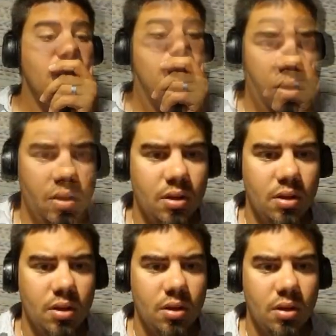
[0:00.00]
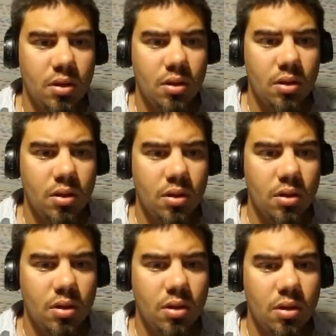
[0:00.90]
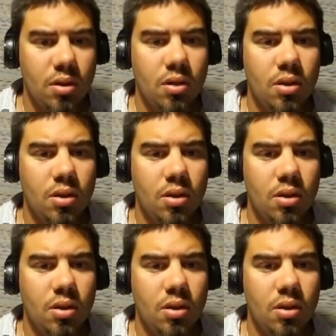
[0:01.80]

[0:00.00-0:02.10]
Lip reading: (silence)